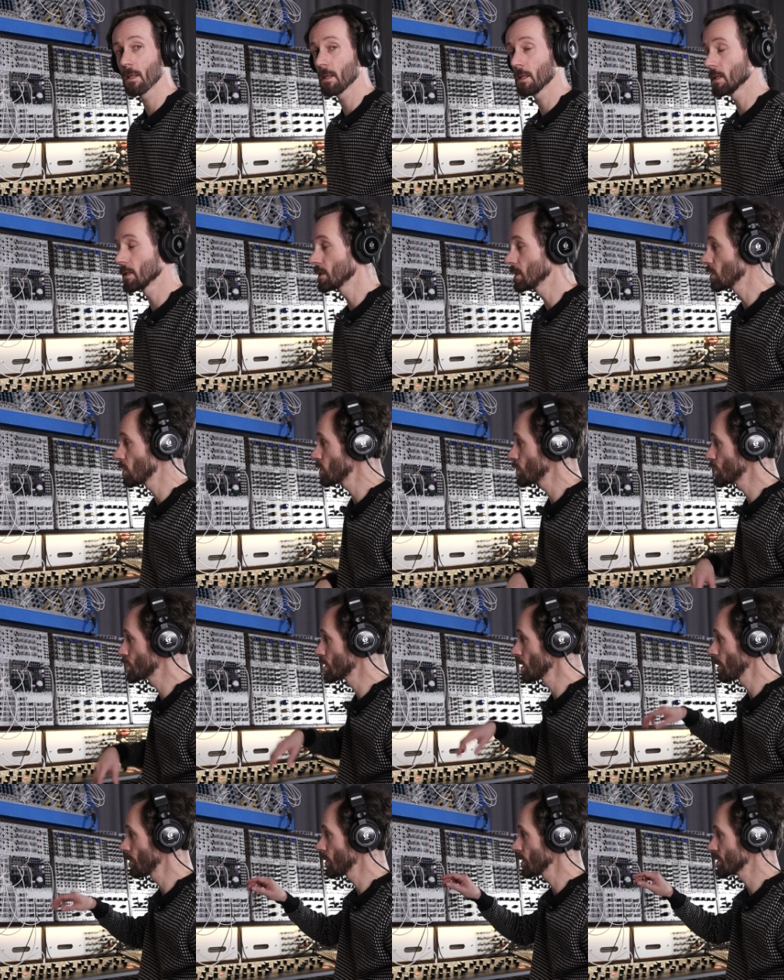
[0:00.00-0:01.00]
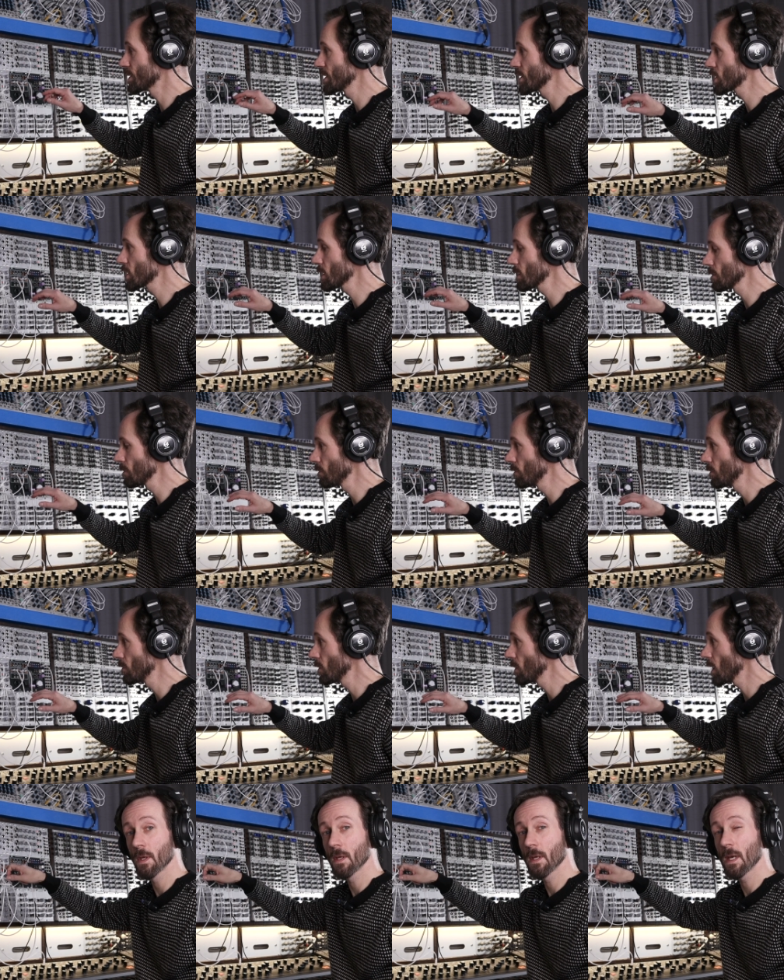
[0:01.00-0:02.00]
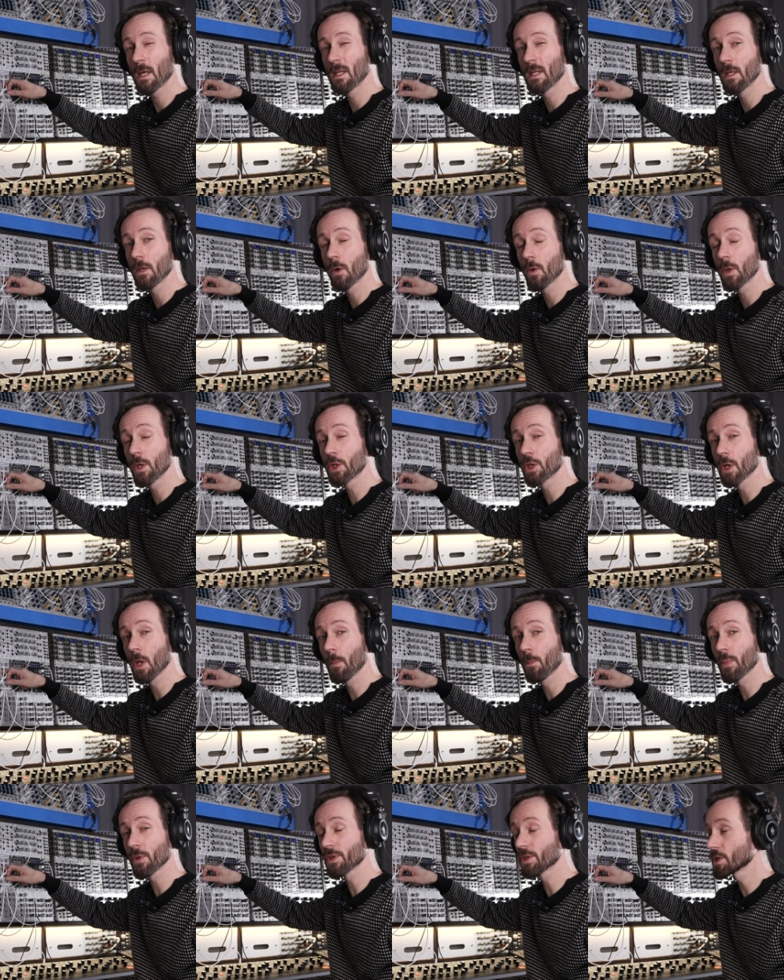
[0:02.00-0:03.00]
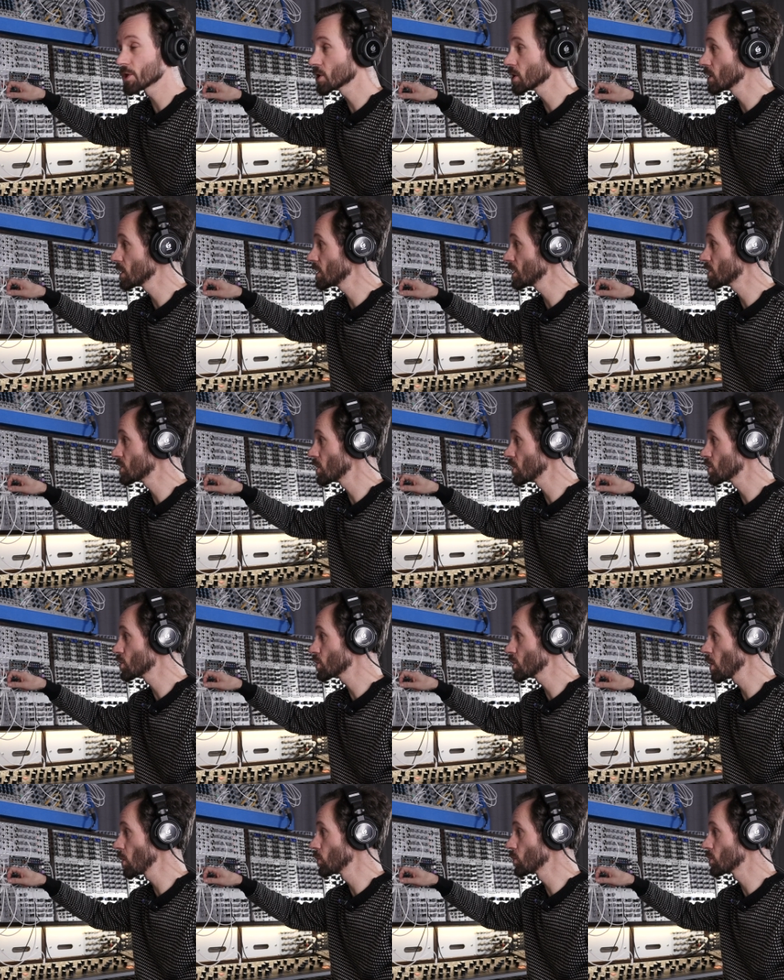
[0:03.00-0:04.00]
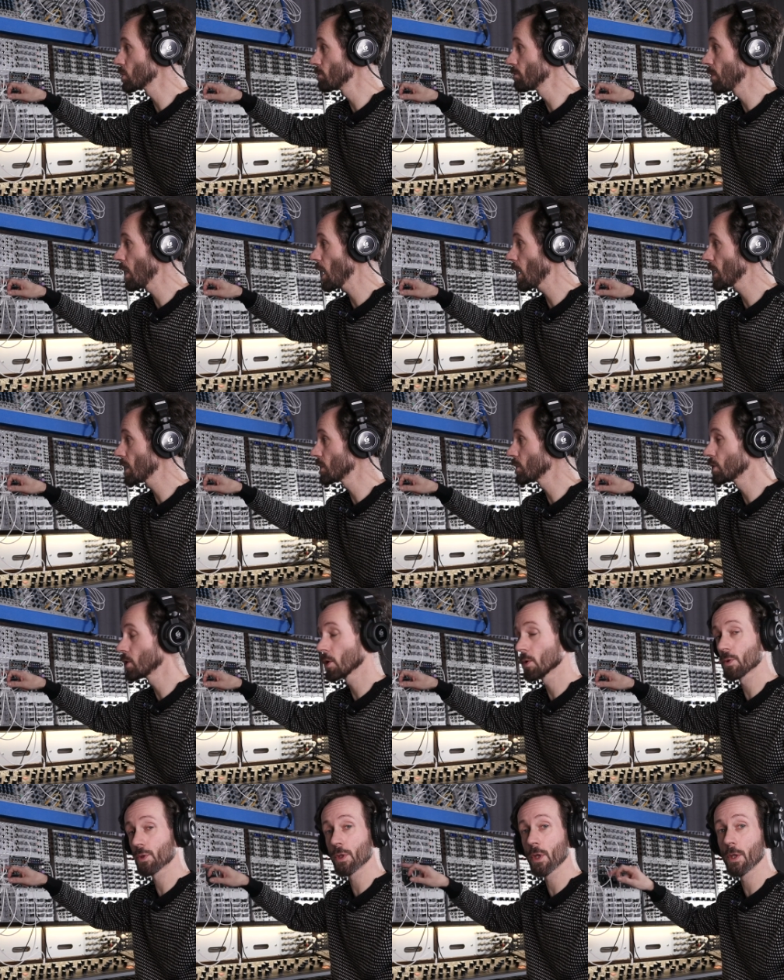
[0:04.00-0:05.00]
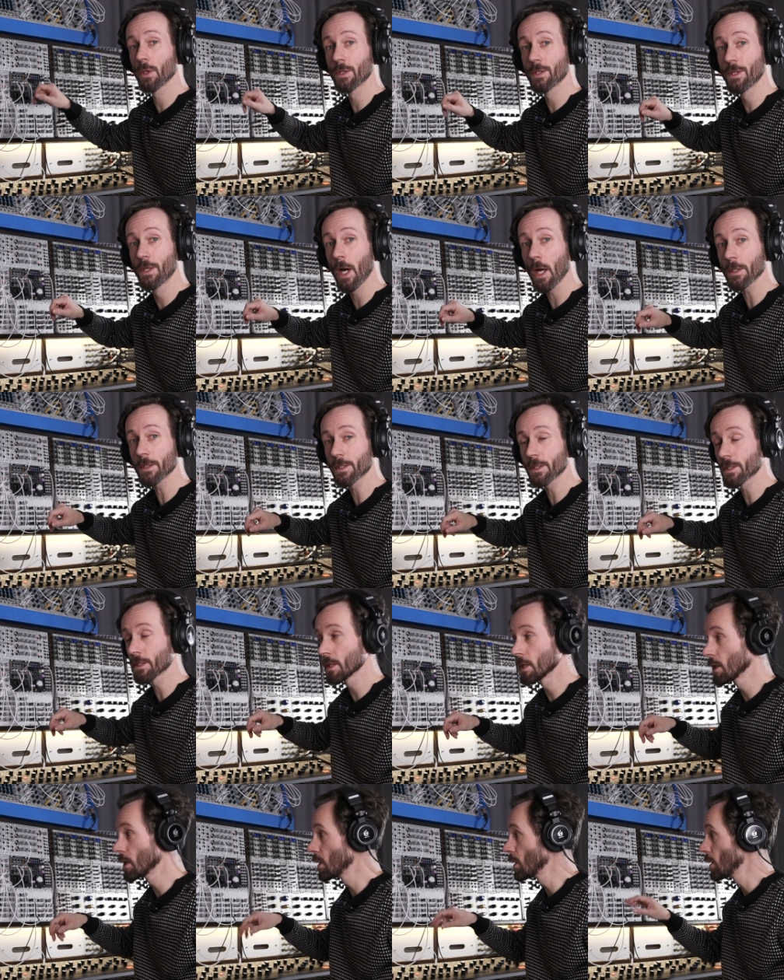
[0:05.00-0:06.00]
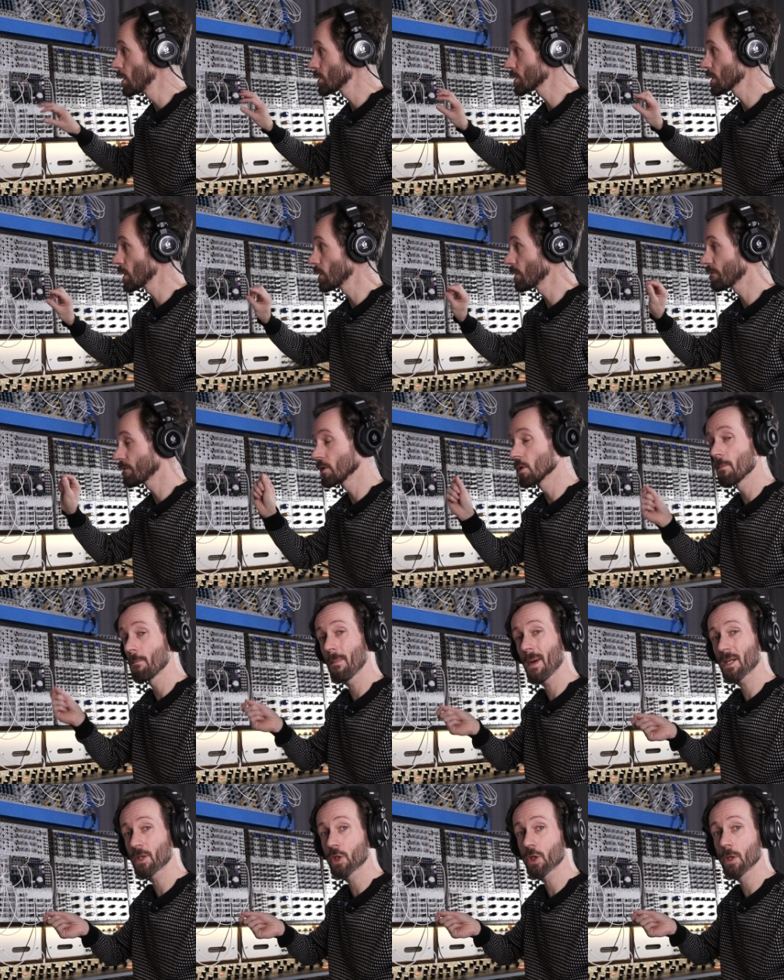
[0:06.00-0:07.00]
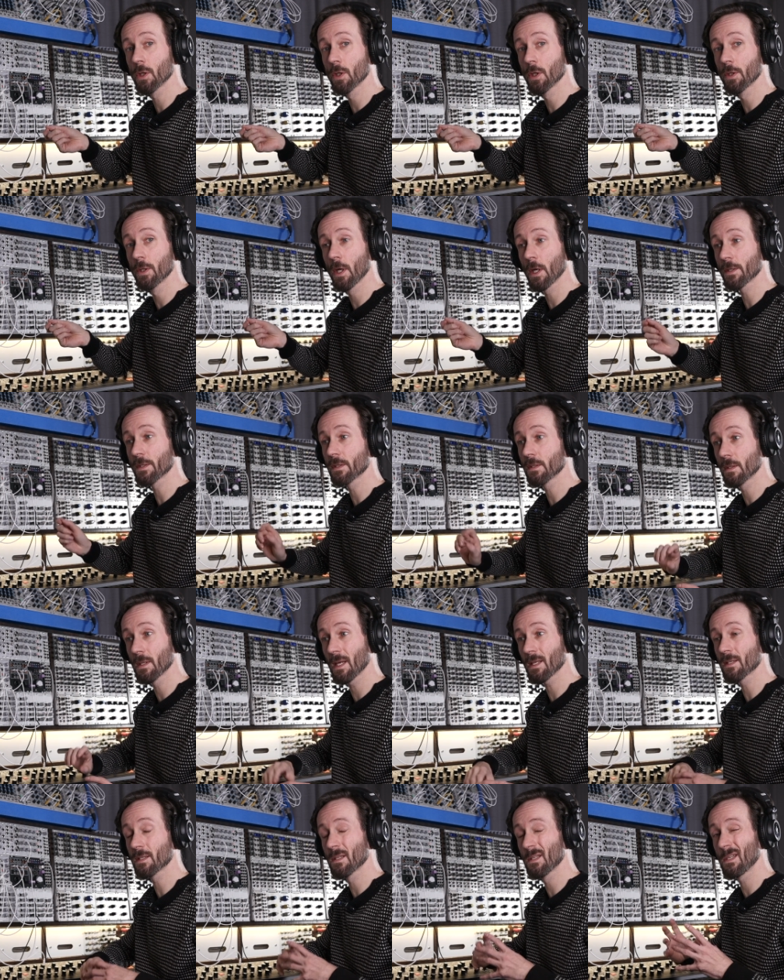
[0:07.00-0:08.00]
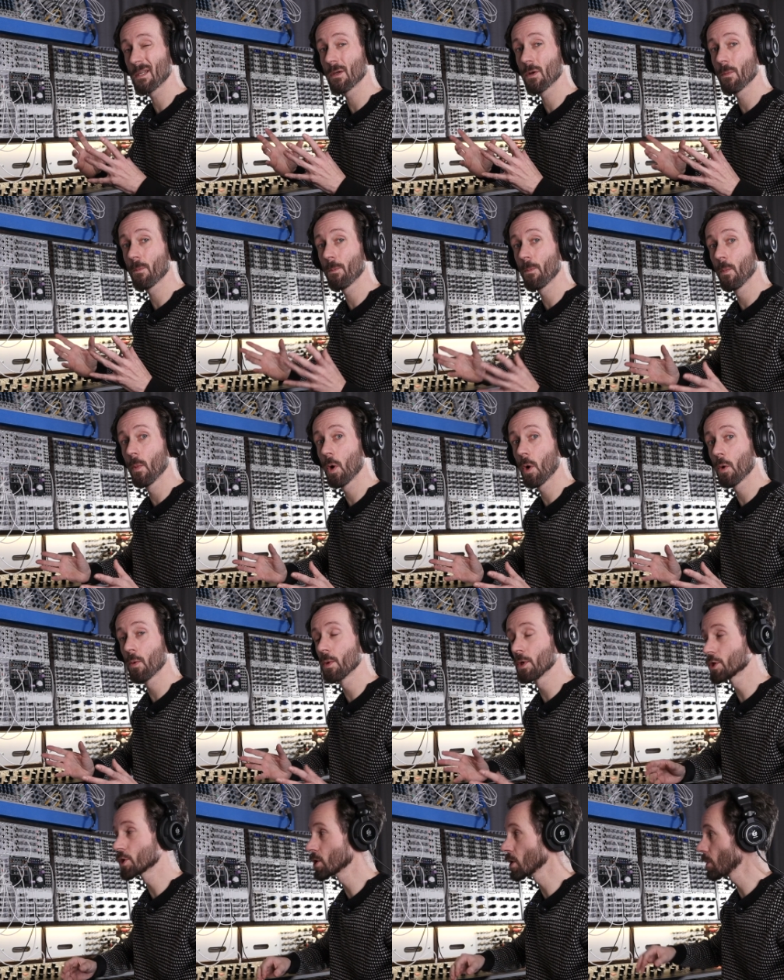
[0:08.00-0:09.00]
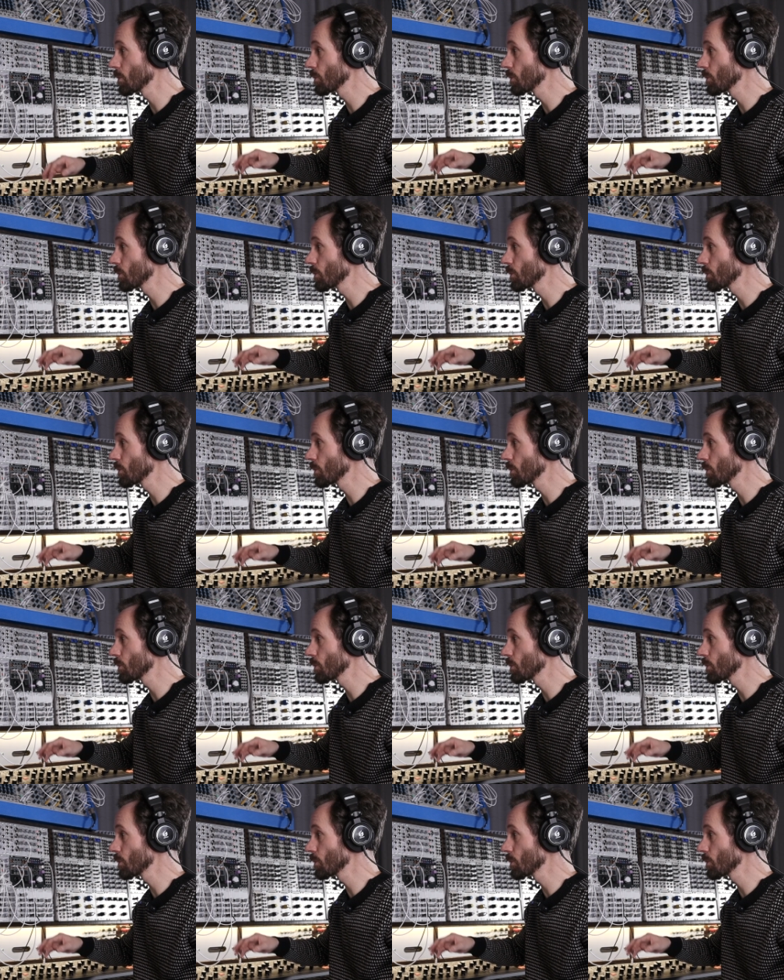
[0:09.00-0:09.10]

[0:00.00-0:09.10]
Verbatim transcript: in the original position. And the original position is showed by those dots. So if you match the dots, that's the original